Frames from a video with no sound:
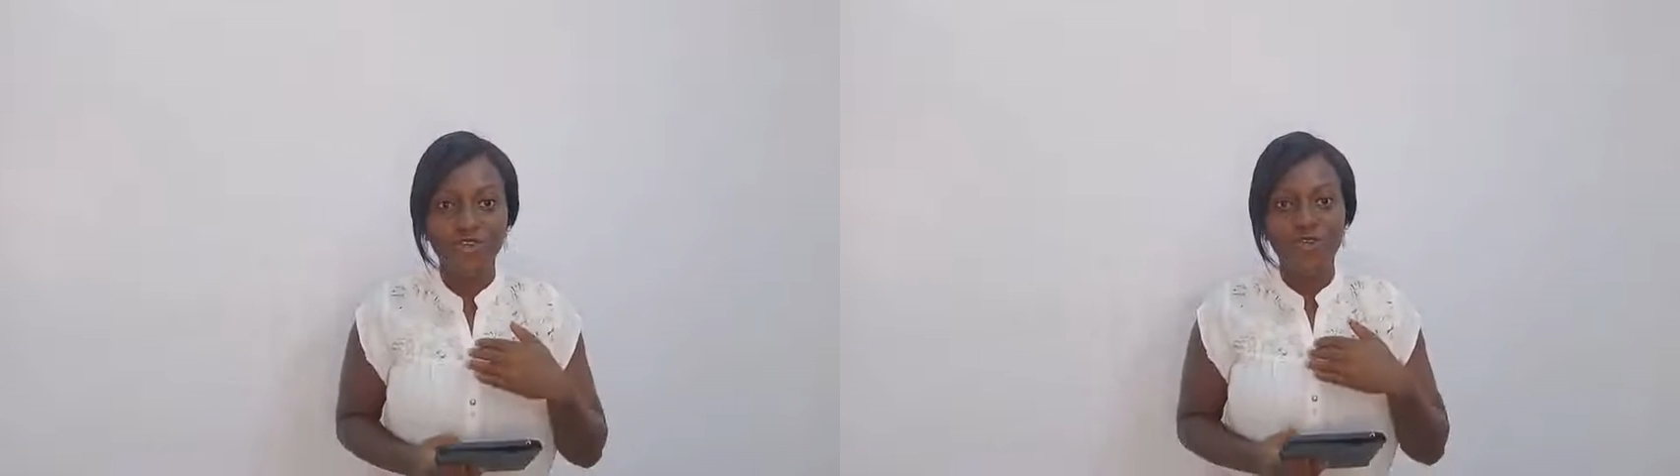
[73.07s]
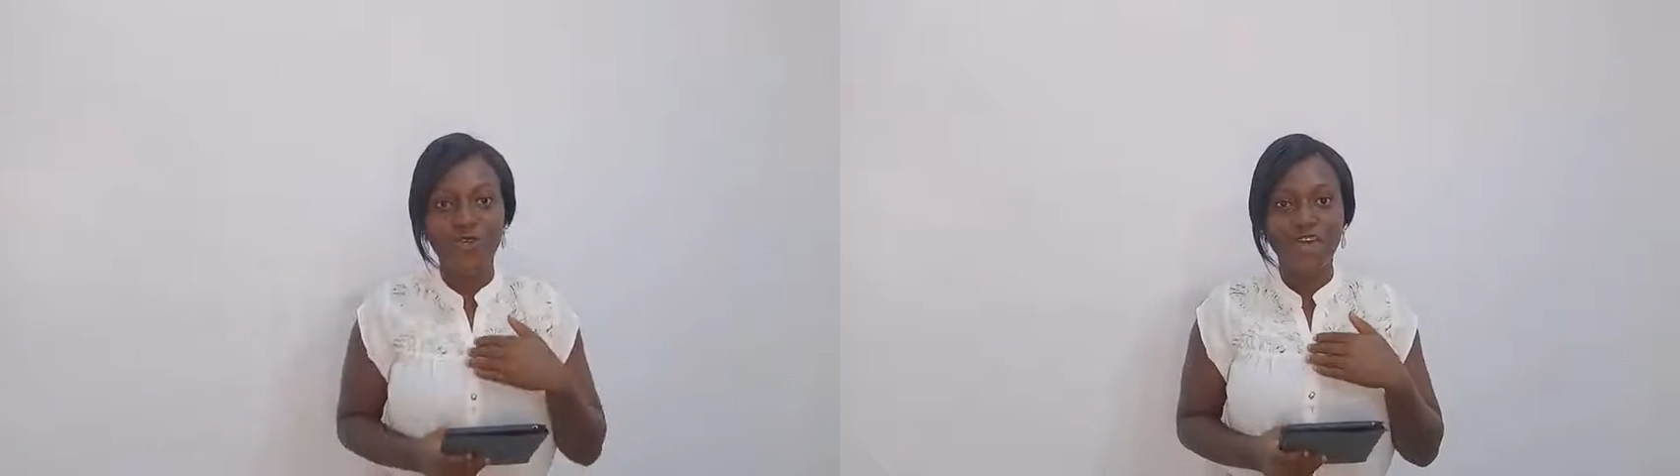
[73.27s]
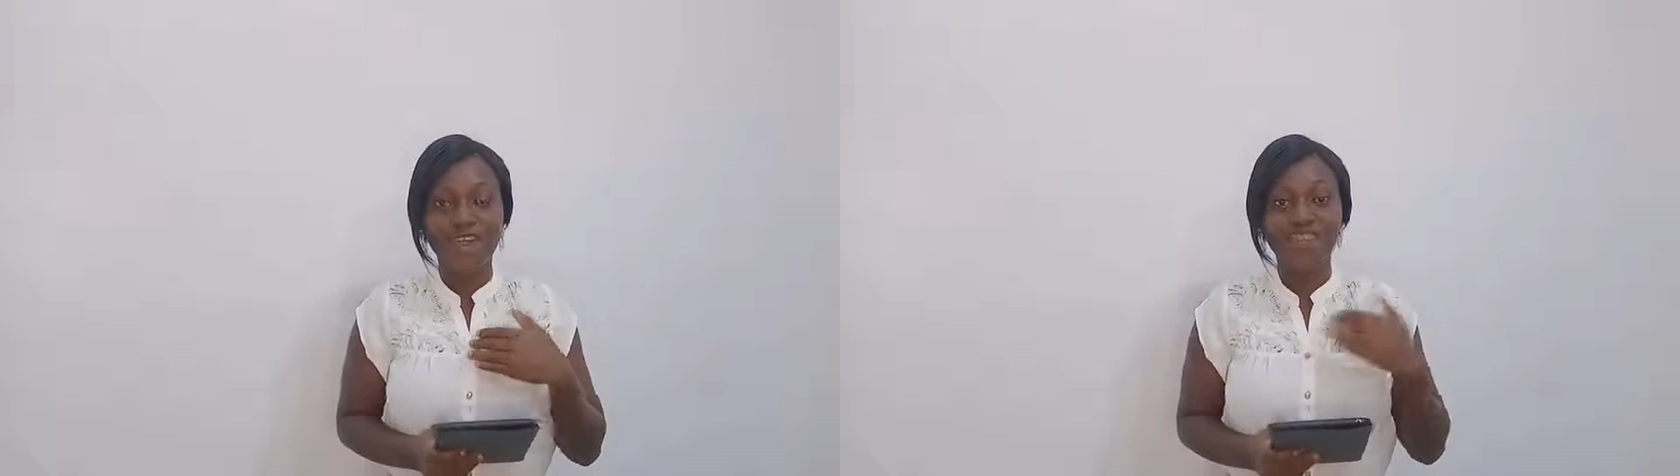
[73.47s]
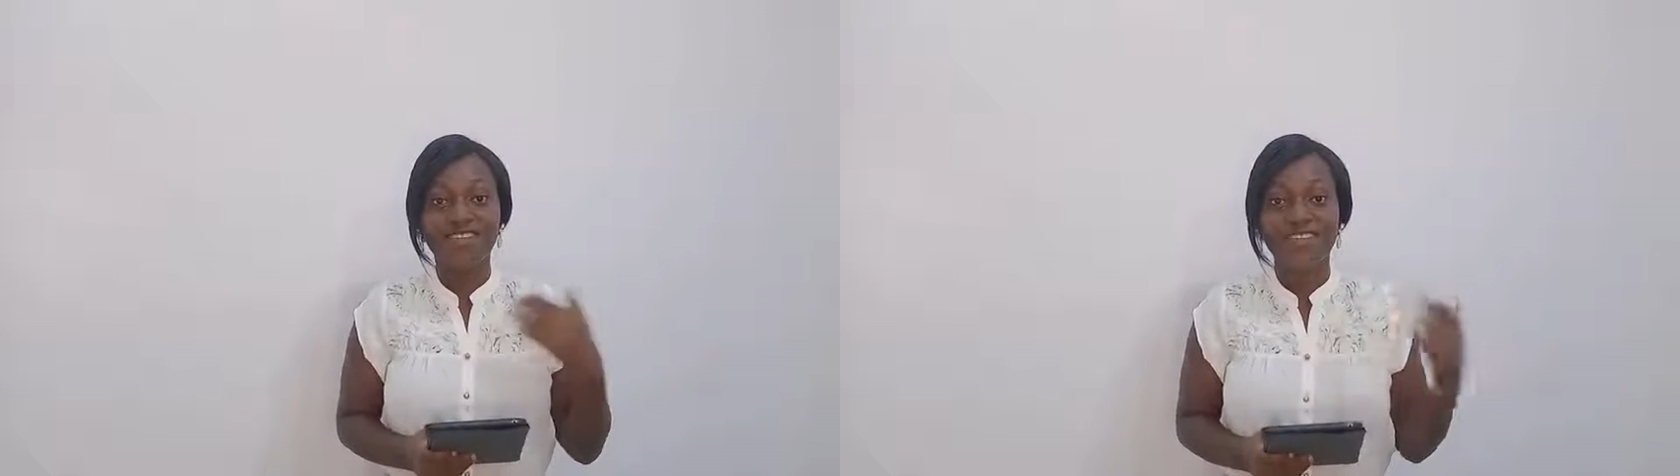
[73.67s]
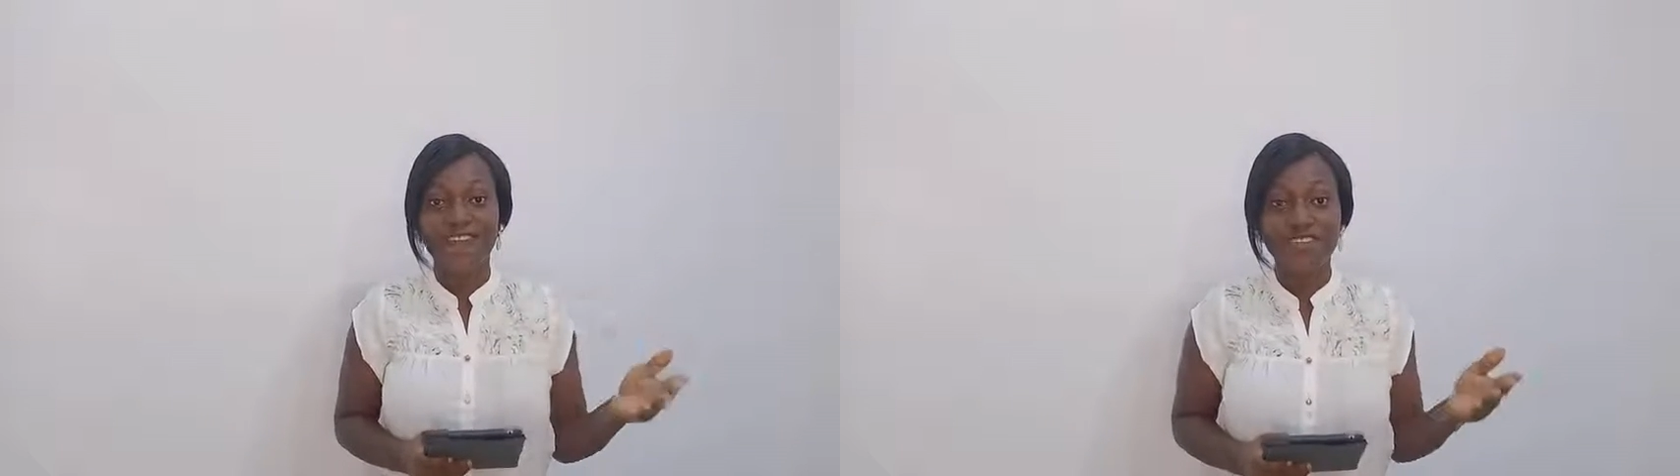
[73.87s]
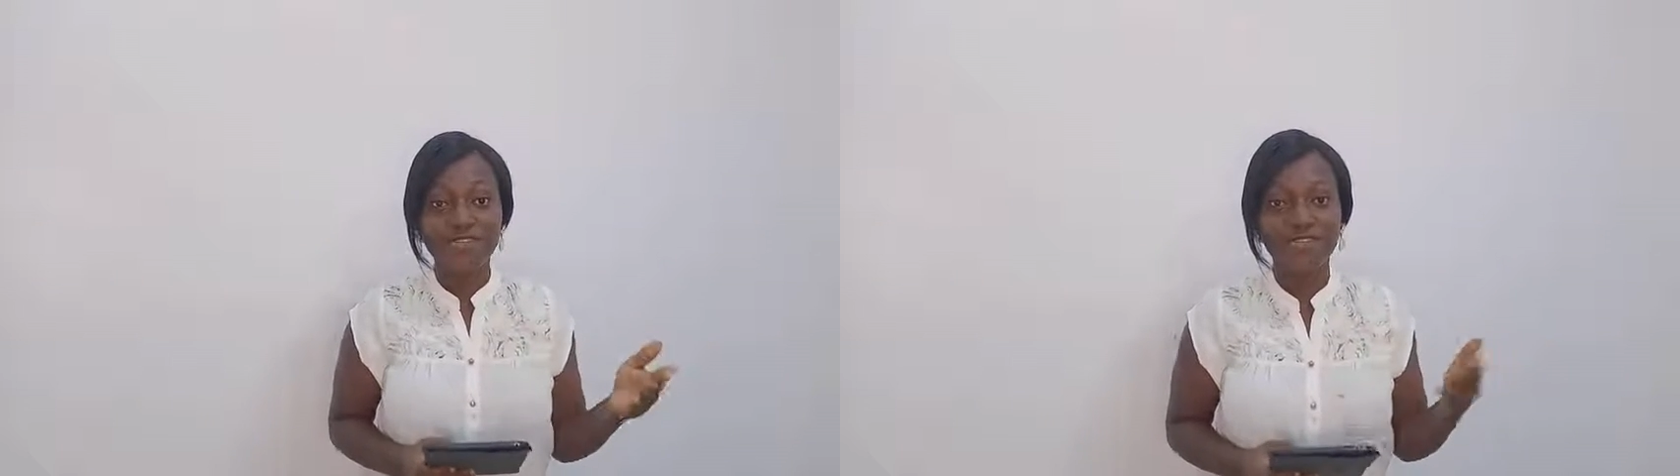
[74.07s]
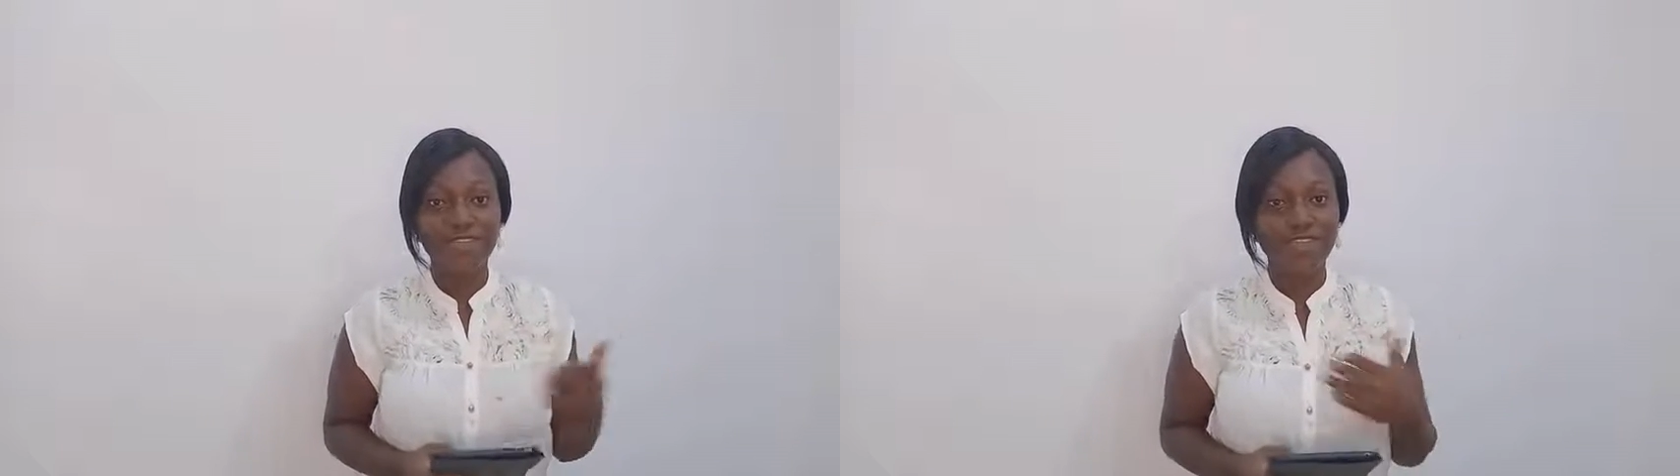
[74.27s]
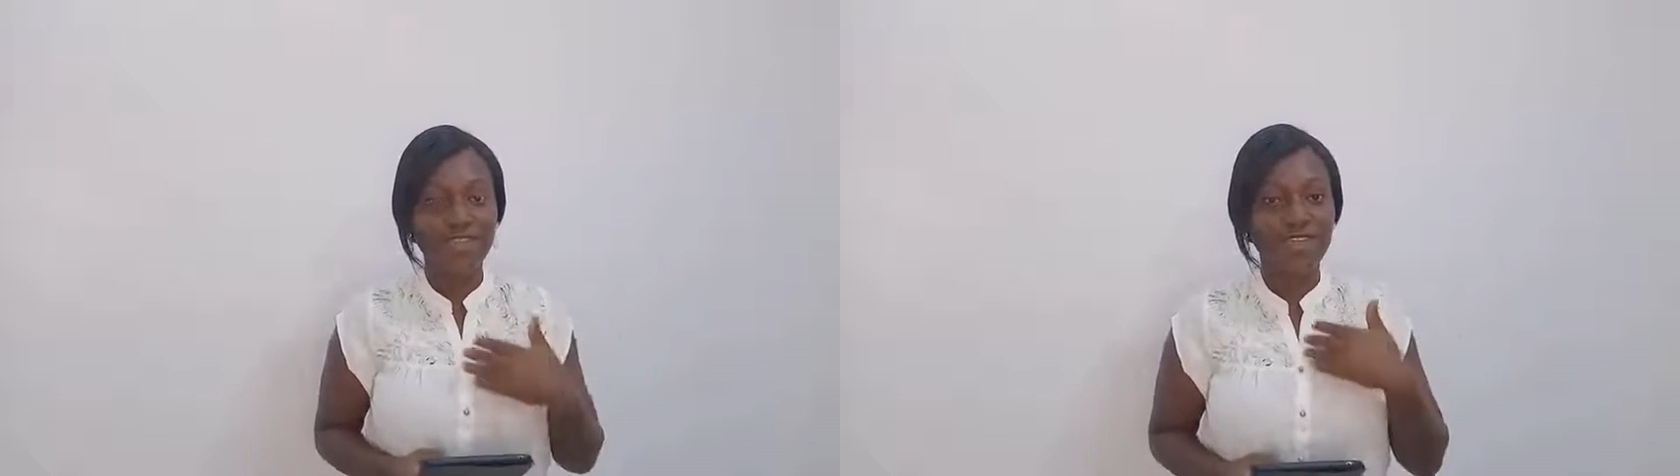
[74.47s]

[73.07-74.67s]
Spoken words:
you are a science student,